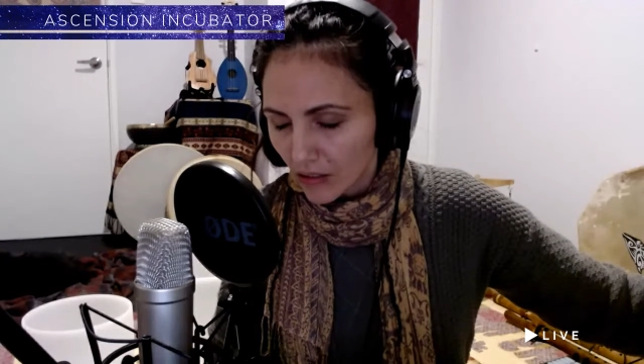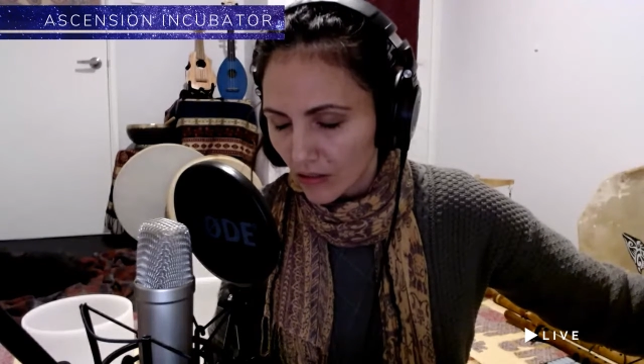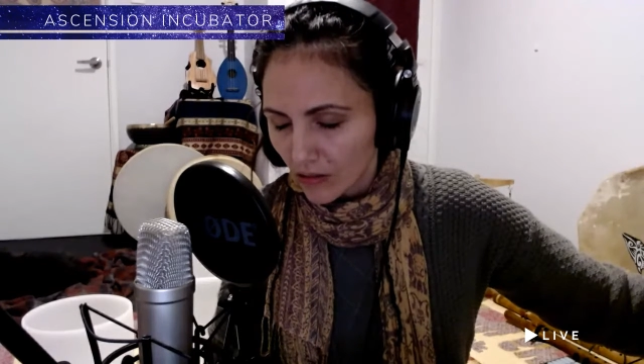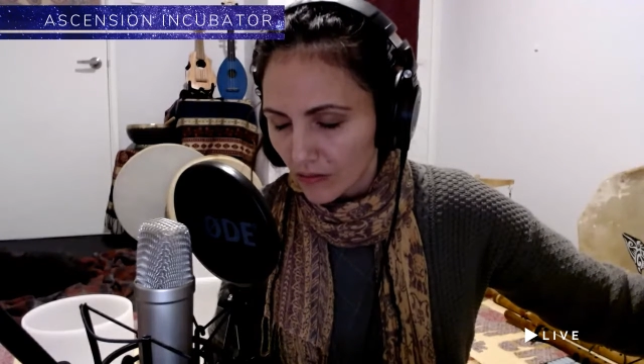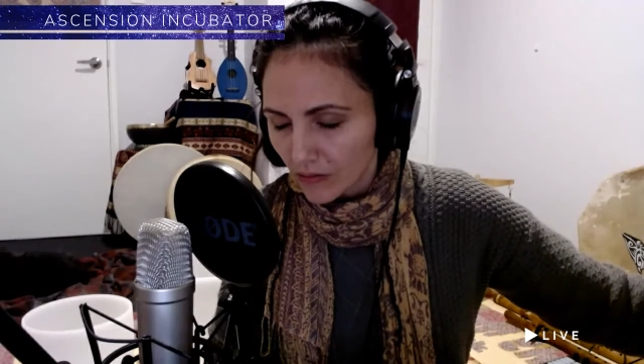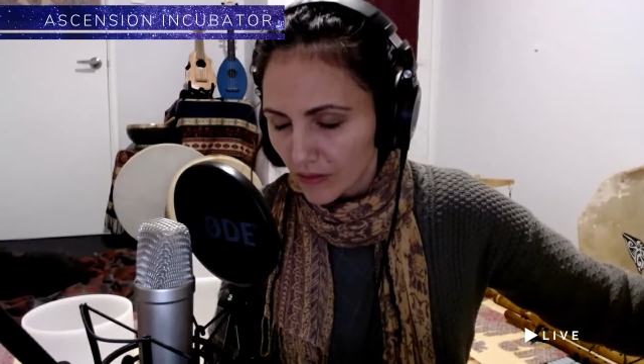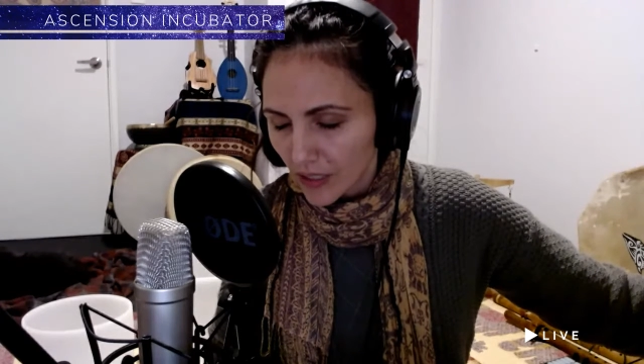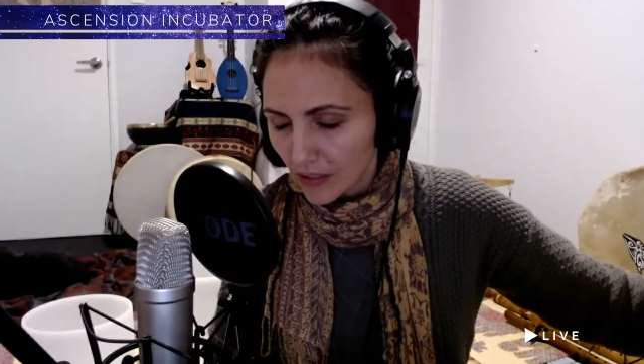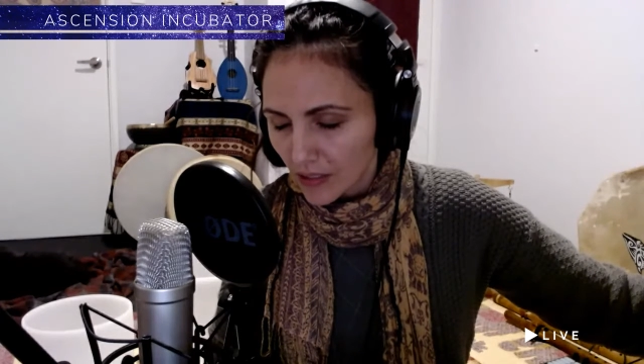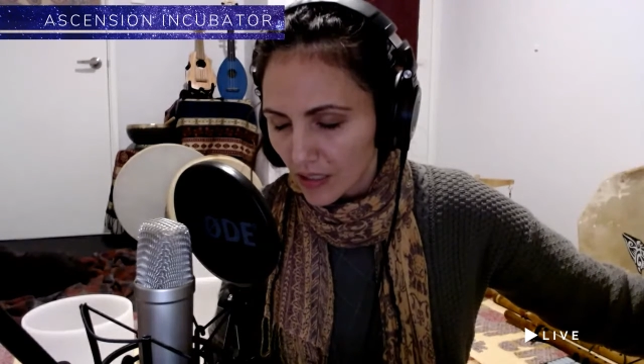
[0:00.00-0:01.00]
of
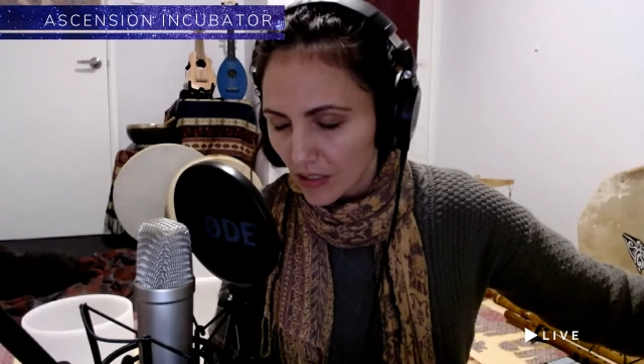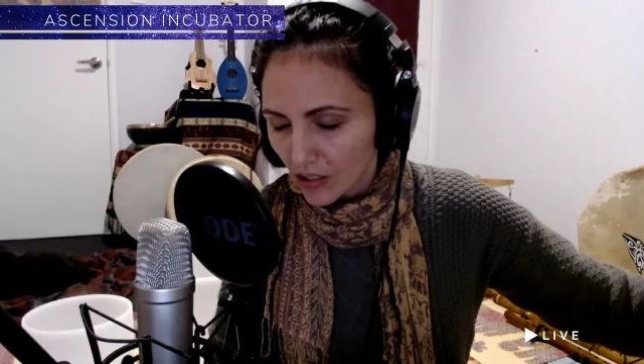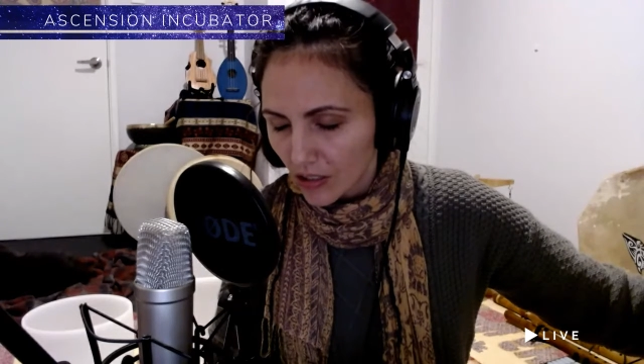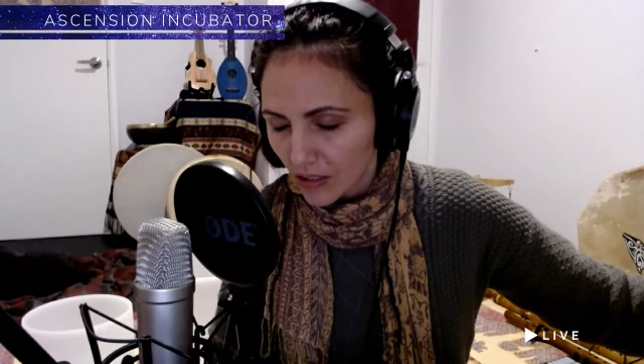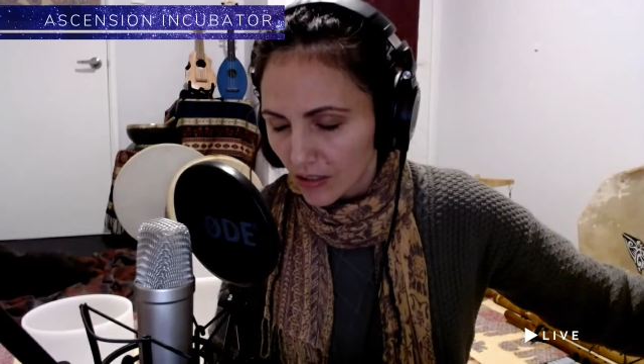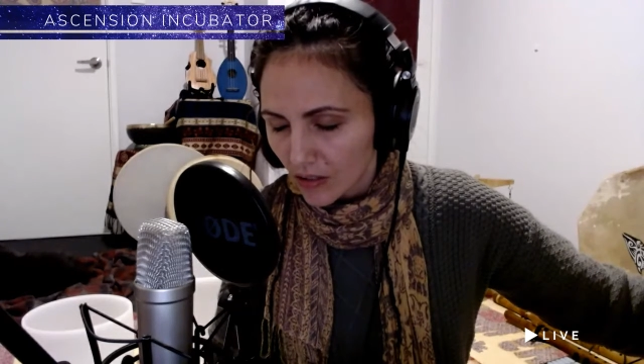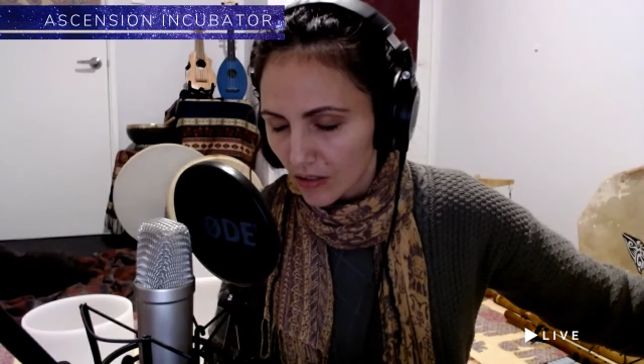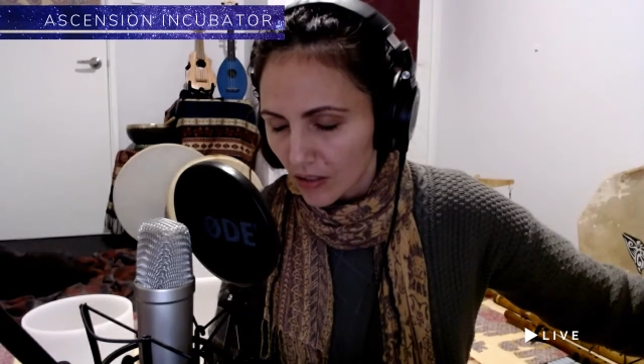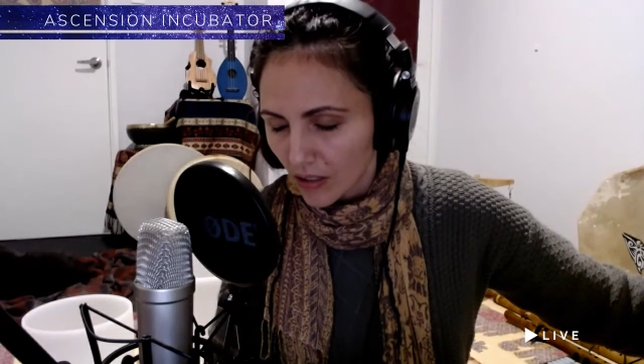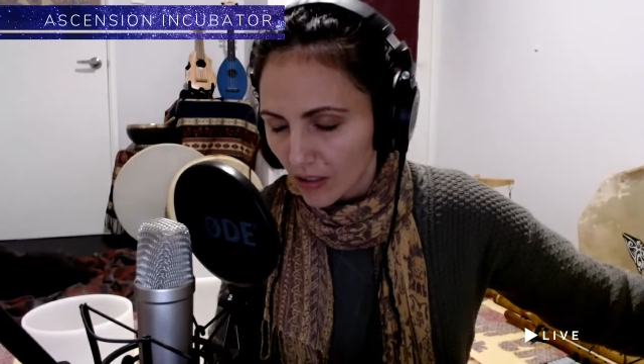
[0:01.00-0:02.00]
our teachings
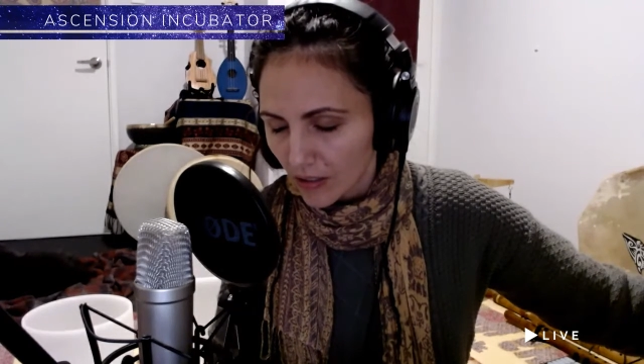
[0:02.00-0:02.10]
tonight.